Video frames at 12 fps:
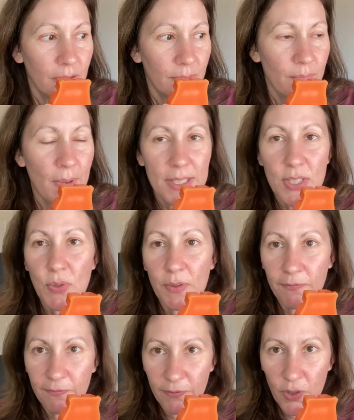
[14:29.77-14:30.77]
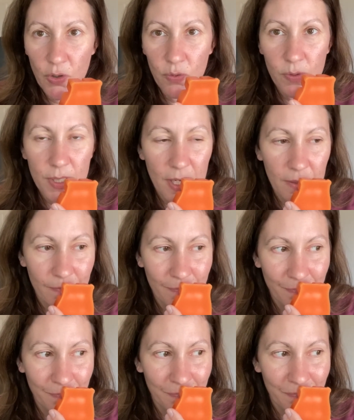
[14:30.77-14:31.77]
mixed with fruit.
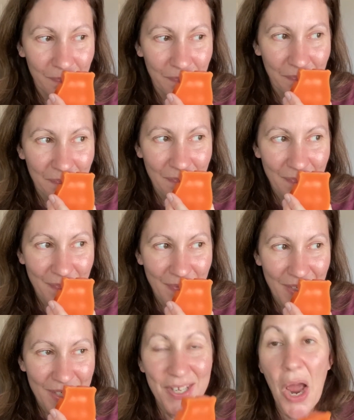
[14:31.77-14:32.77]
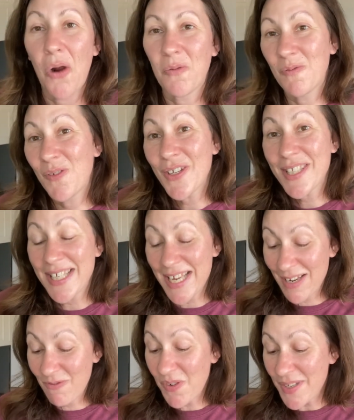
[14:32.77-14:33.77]
So we'll
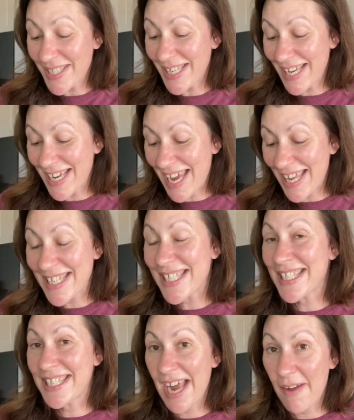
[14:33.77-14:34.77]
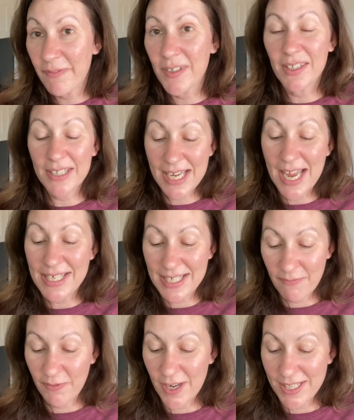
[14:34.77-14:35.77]
see. We'll see. It is definitely a
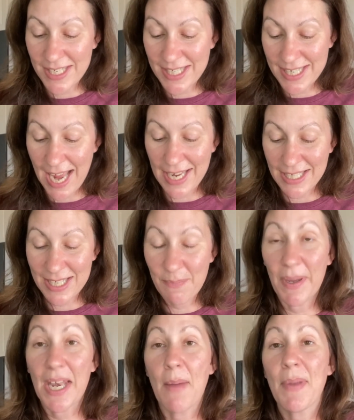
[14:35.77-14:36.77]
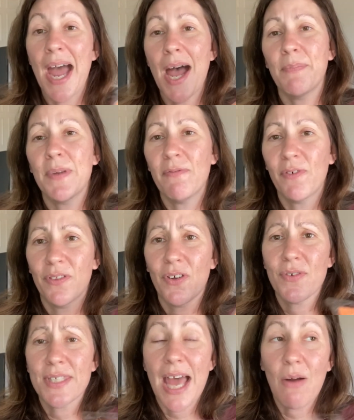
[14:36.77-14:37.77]
different scent. But I'm happy for
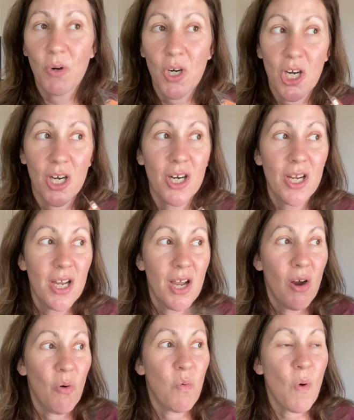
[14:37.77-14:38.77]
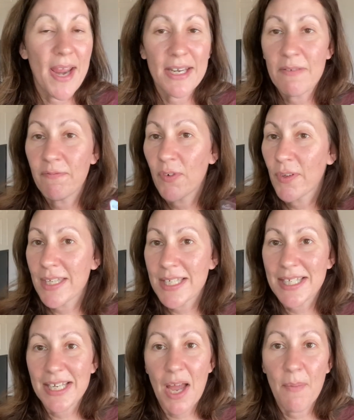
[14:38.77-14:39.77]
those that were waiting for this
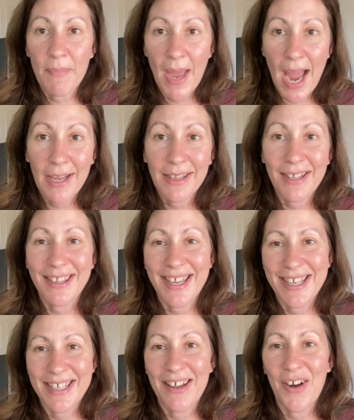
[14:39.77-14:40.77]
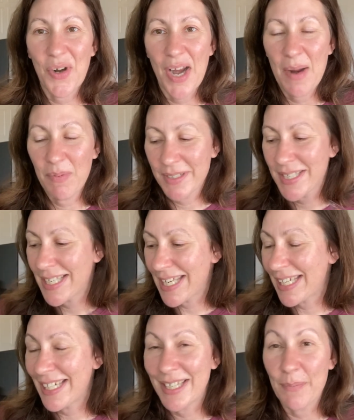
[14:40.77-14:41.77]
to come back that they are able to
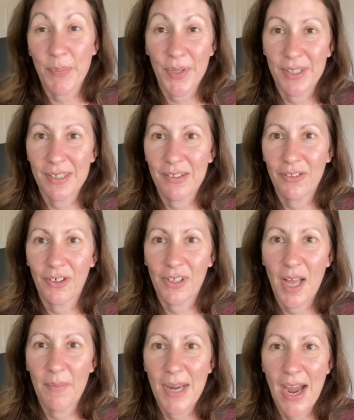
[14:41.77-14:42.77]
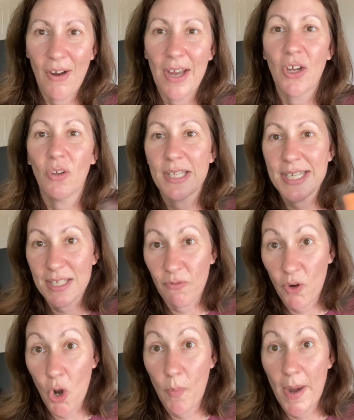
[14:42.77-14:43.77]
get it and put it in their club now. I know Lisa
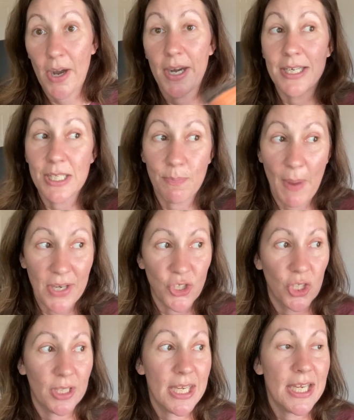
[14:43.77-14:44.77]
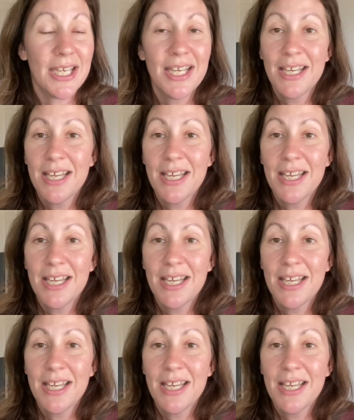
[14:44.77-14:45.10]
Rowberry especially.